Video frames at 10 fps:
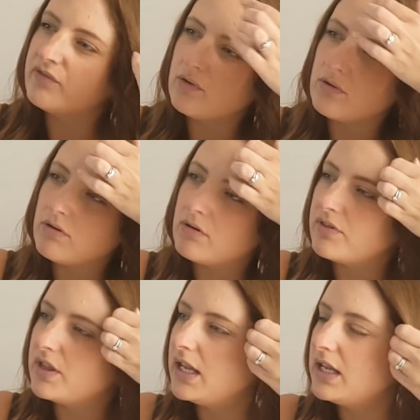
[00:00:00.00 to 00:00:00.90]
for
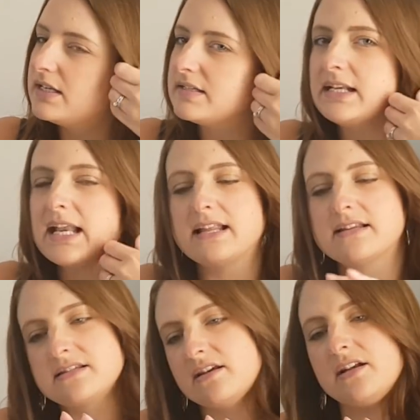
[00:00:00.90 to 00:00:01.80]
the
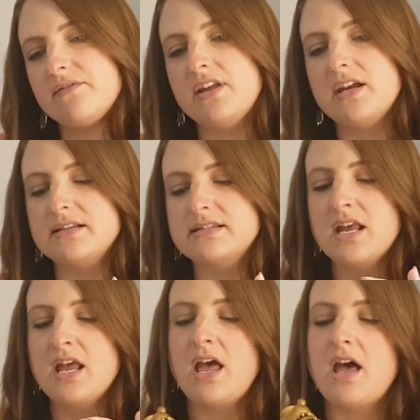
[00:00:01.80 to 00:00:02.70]
Disneyland side of things.
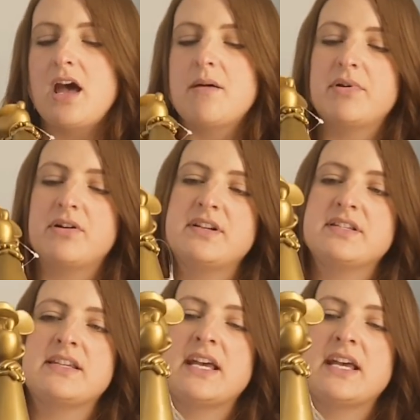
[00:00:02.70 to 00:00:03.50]
But Chris has